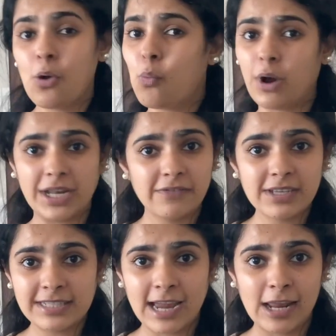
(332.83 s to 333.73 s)
Whatever
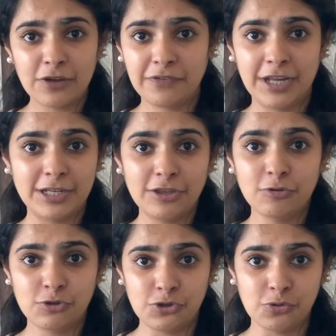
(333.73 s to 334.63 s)
style of eating
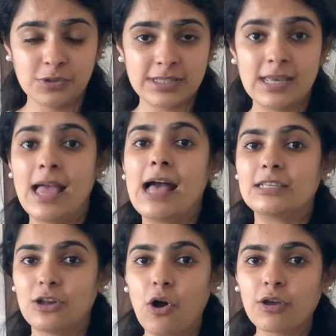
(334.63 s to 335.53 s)
you choose,
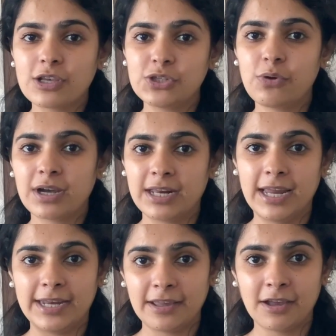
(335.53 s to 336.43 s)
as long as you are
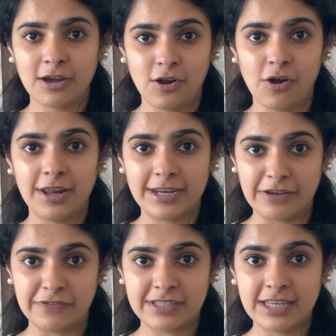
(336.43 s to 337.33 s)
creating a caloric
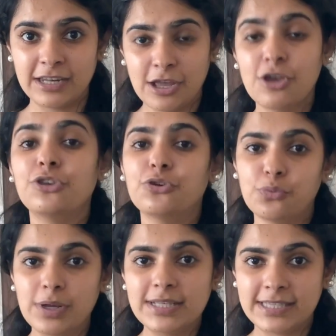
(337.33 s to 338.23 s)
deficit, you
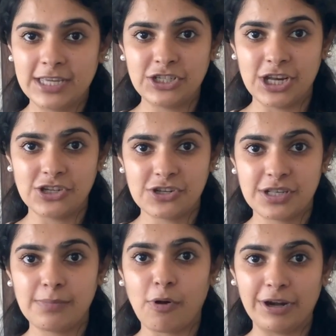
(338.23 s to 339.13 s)
will see changes
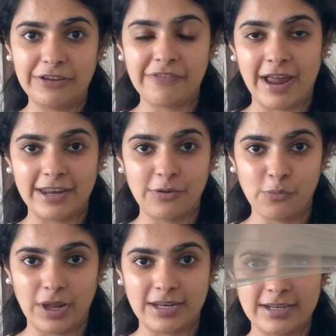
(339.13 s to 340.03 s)
in body fat and
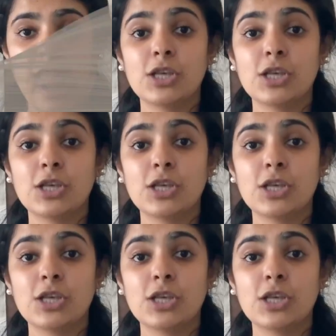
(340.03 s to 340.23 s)
weight.